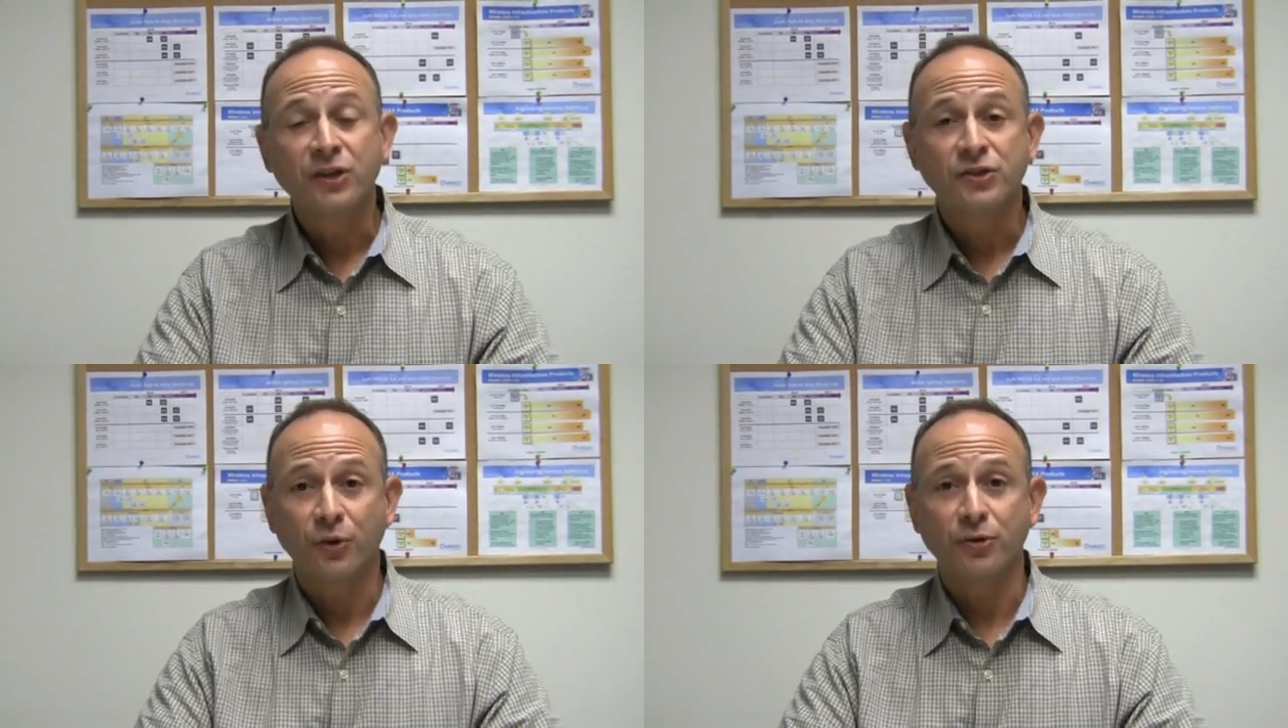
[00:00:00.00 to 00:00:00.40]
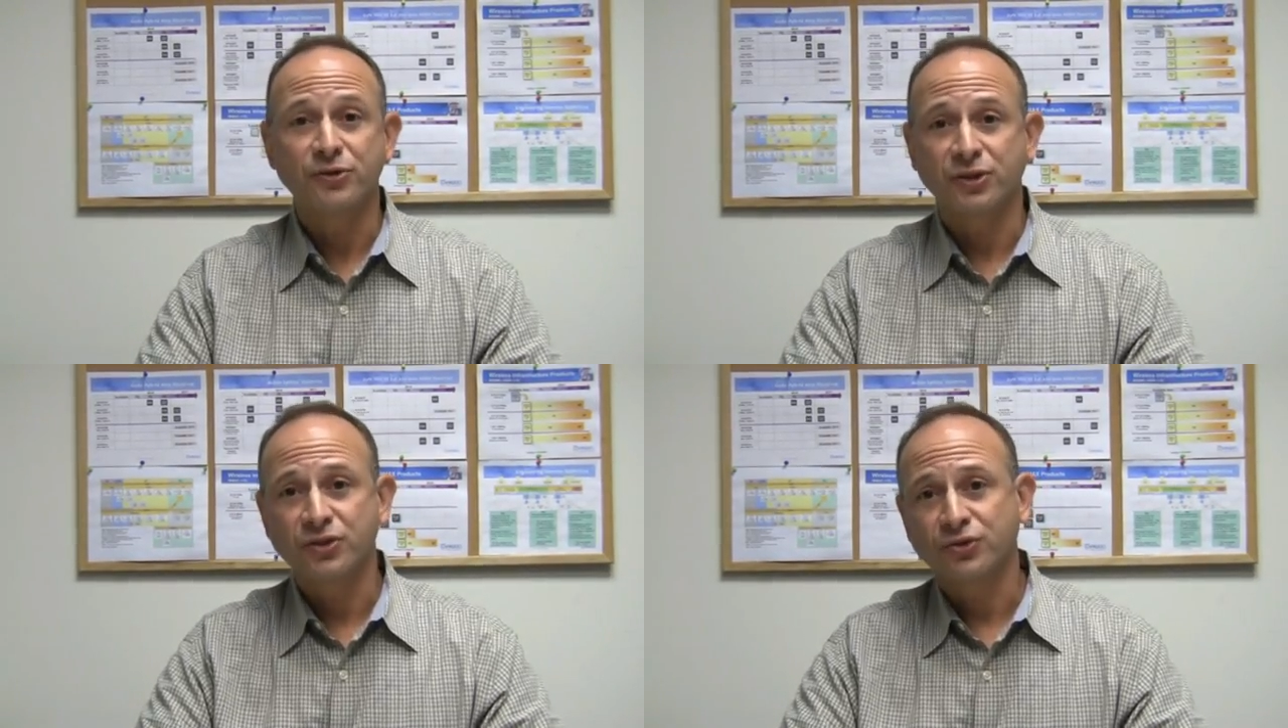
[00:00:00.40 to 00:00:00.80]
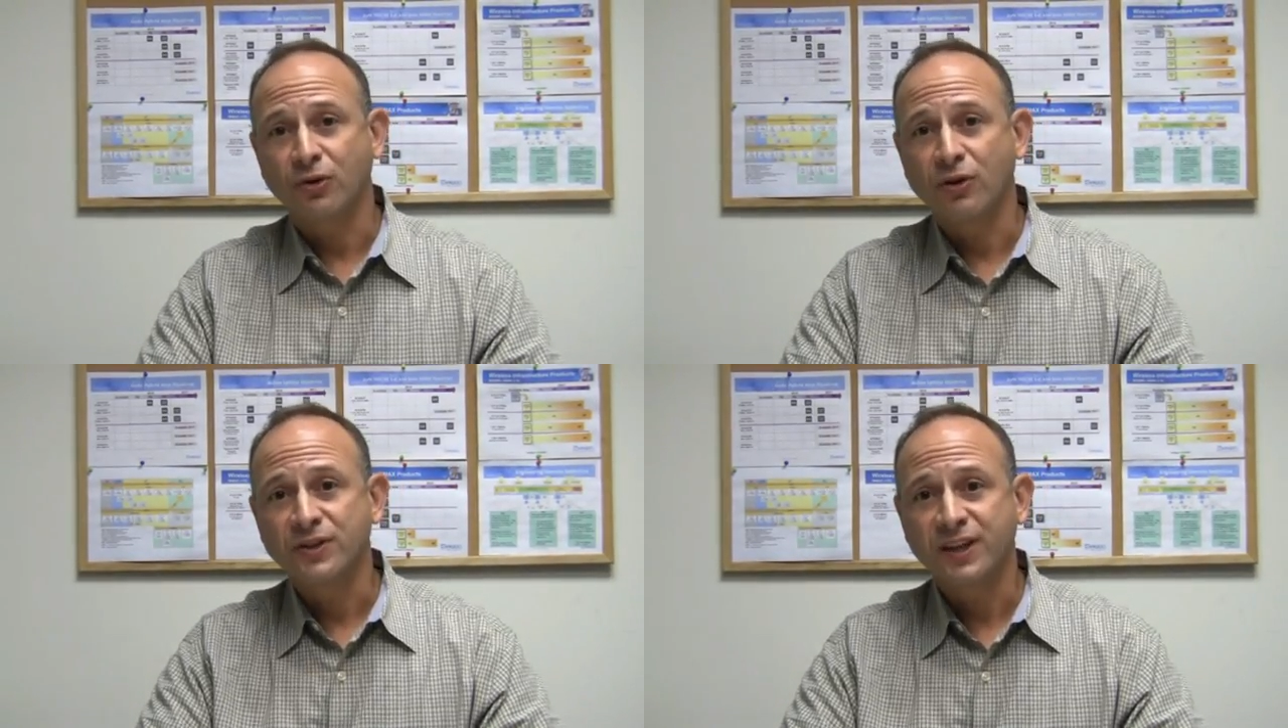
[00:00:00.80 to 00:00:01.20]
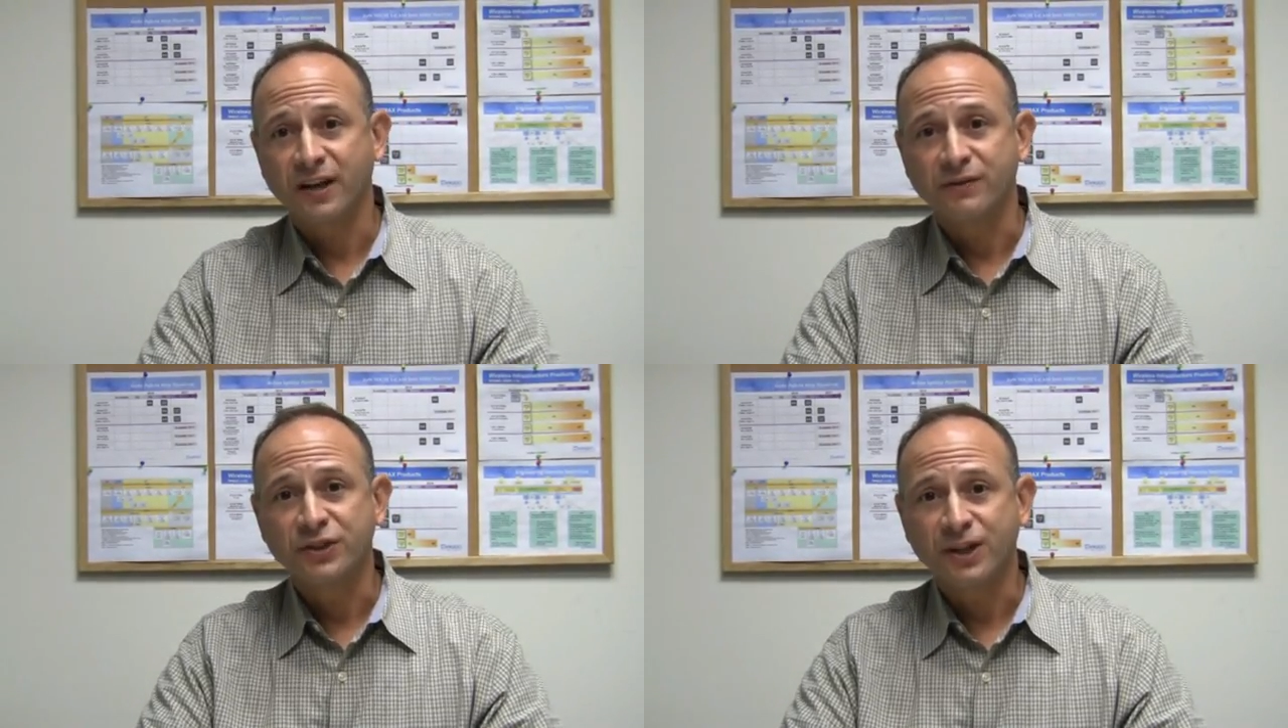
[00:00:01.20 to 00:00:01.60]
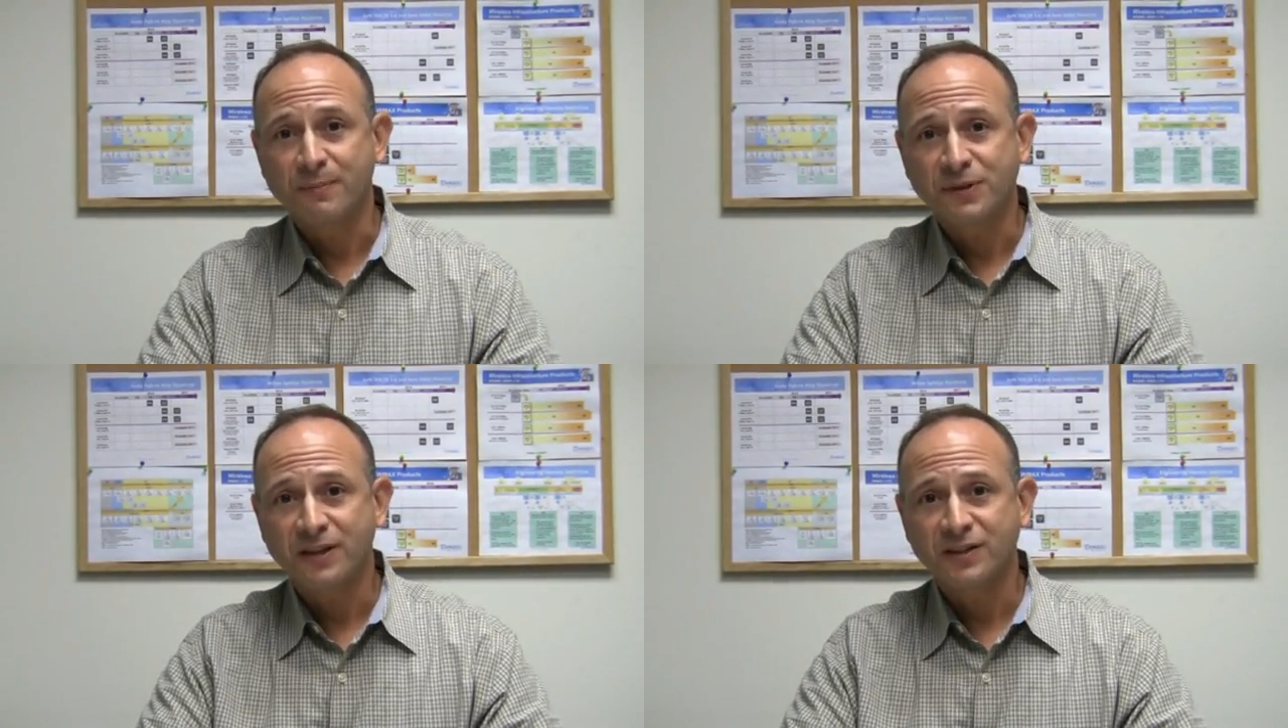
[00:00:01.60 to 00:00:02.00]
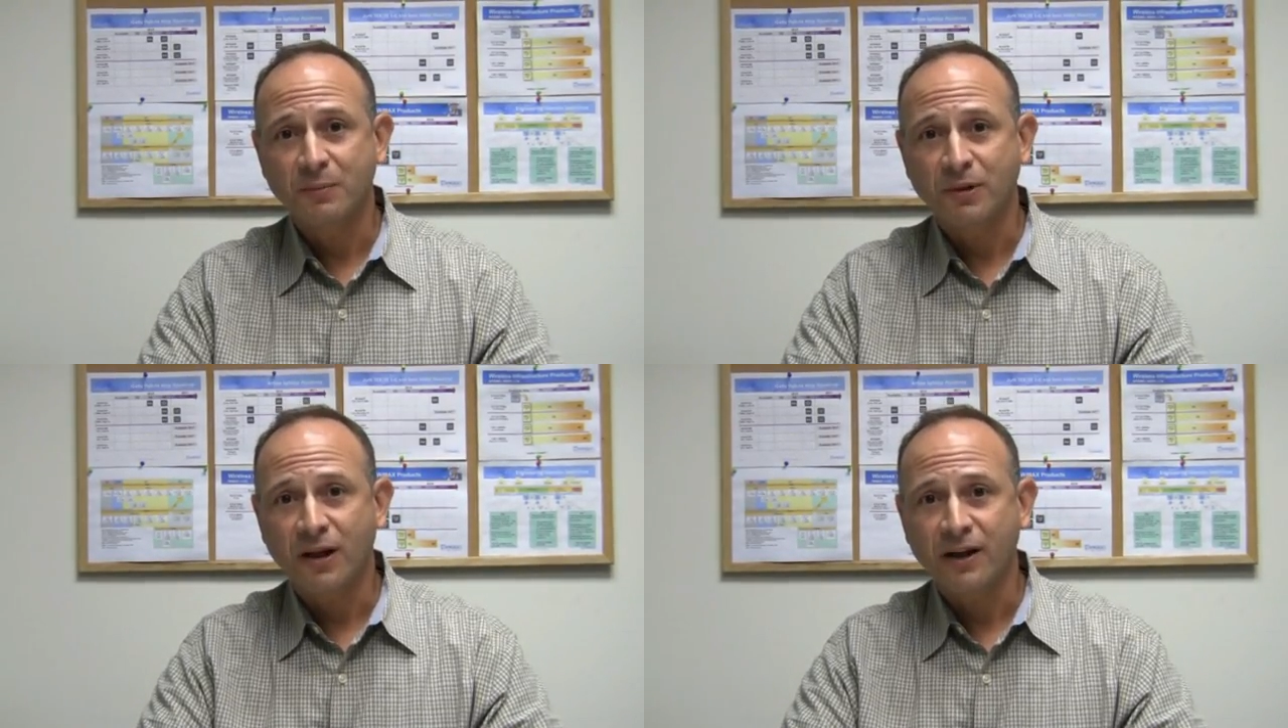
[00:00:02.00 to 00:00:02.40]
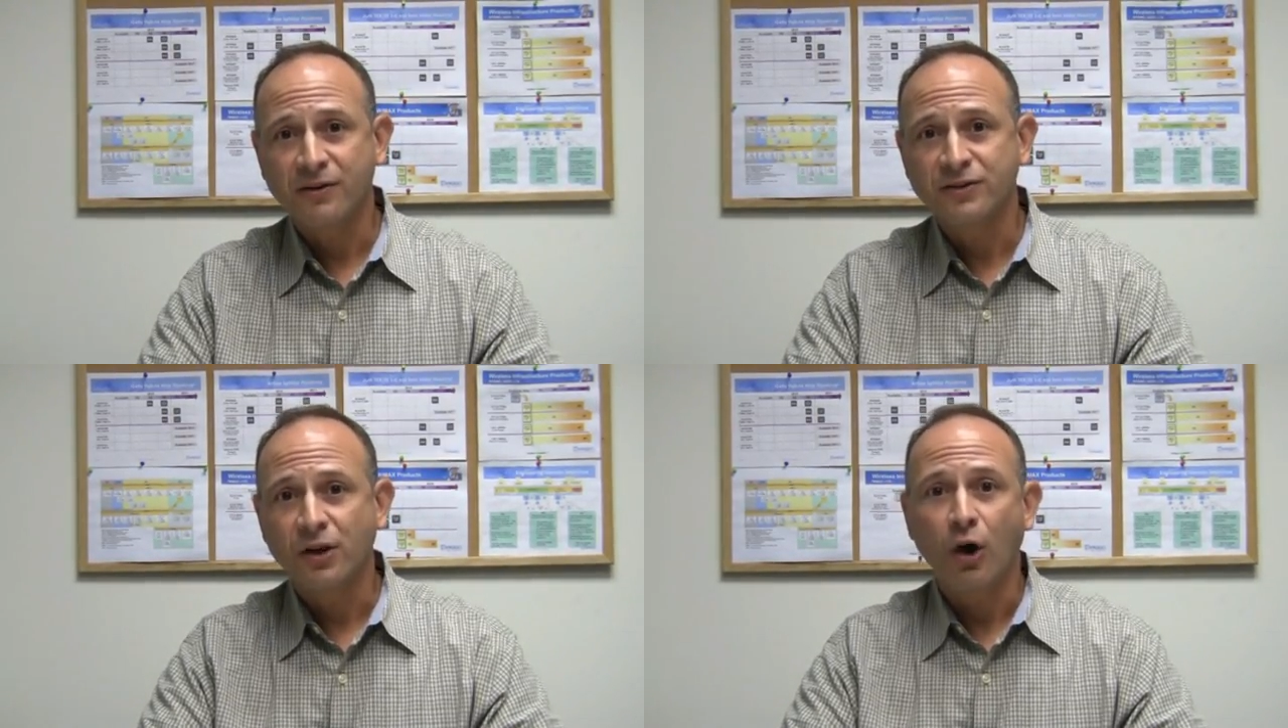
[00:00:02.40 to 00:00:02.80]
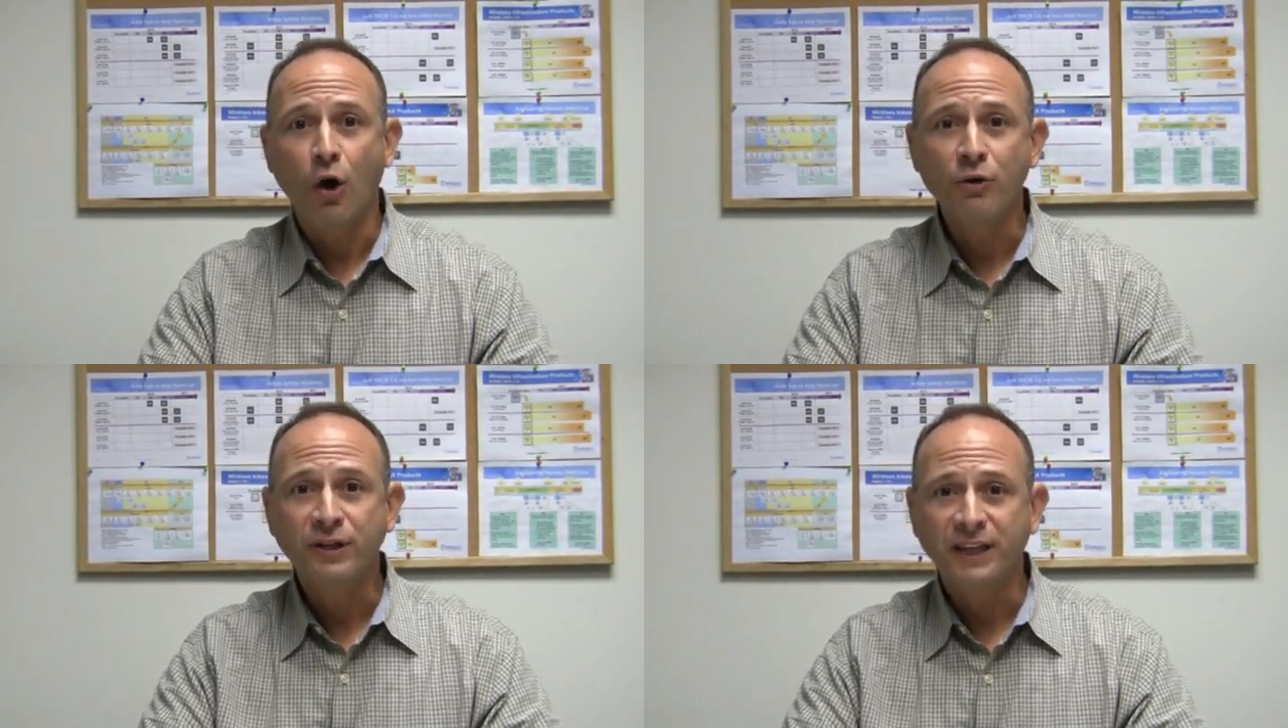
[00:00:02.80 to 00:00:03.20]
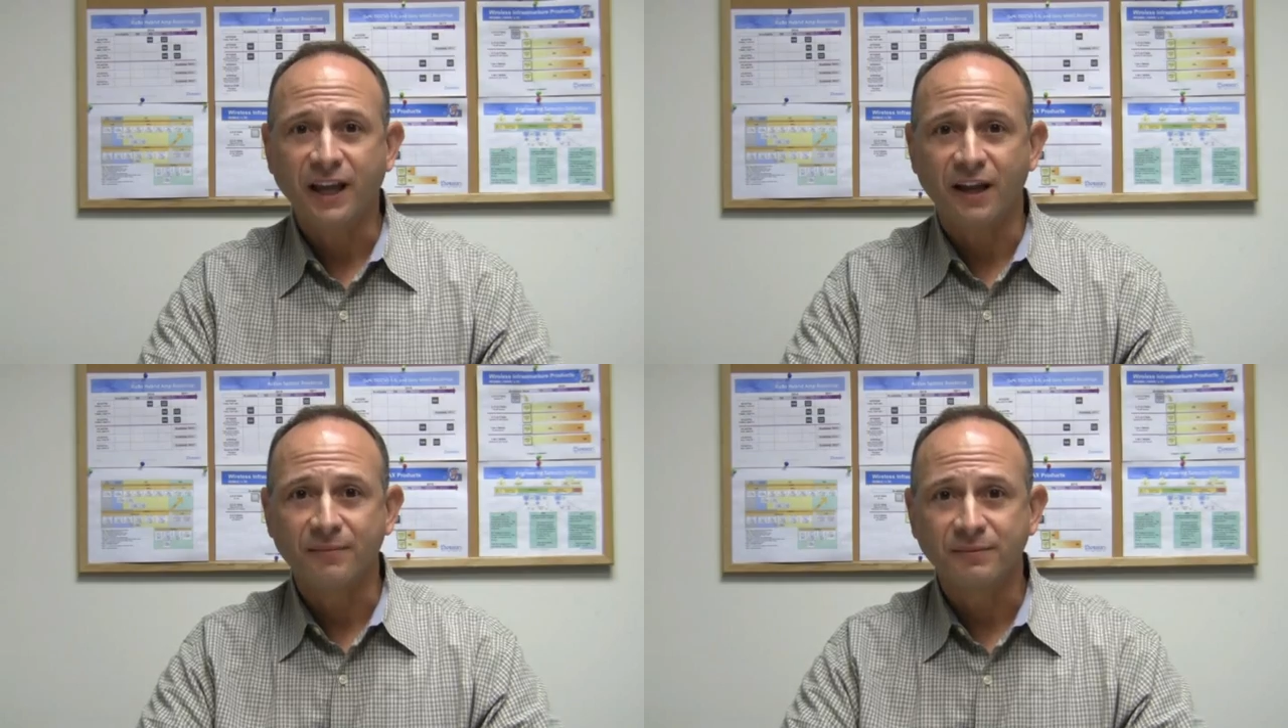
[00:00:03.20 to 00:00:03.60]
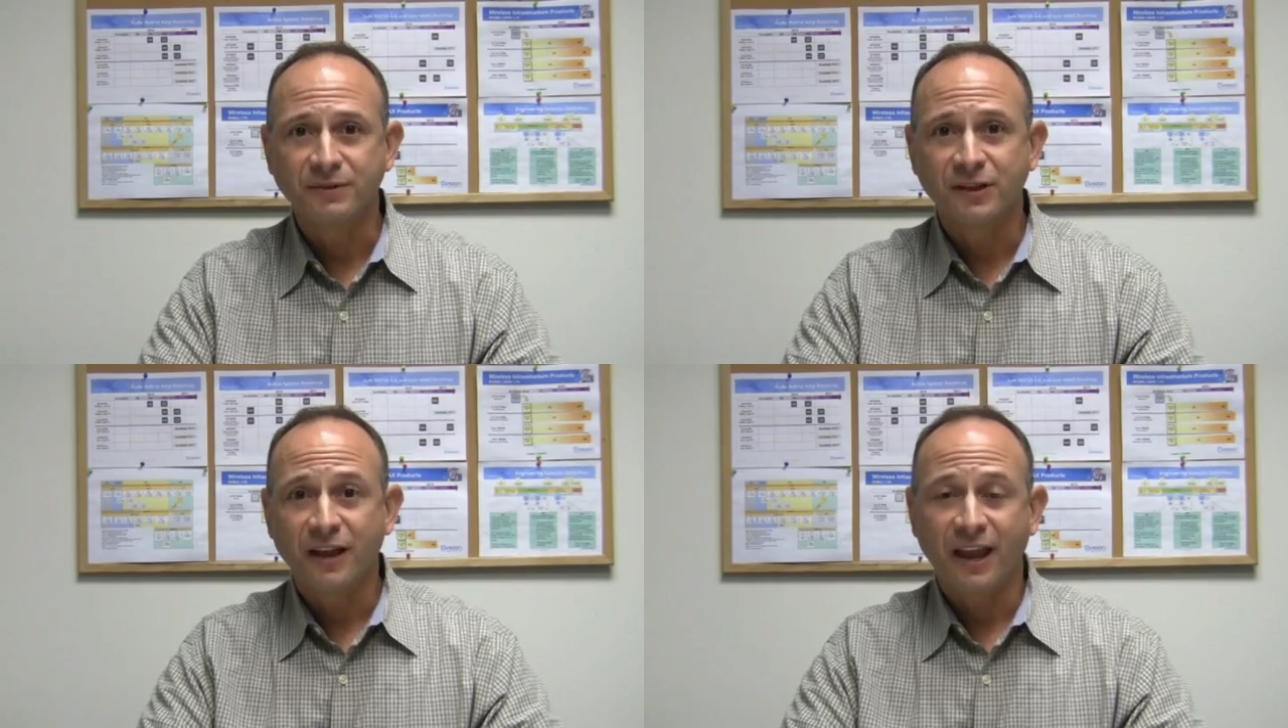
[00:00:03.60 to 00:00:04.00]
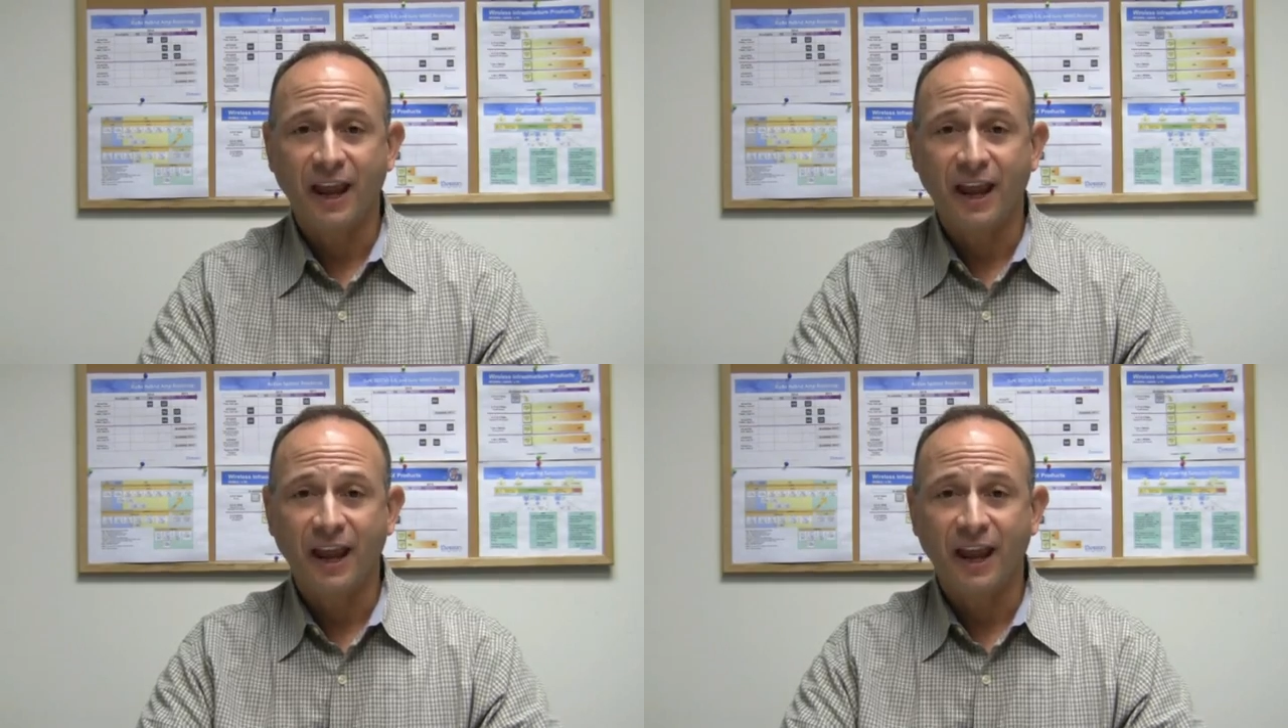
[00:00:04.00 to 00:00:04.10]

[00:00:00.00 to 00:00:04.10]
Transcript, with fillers: So there's a strong set of chipset suppliers, ODMs,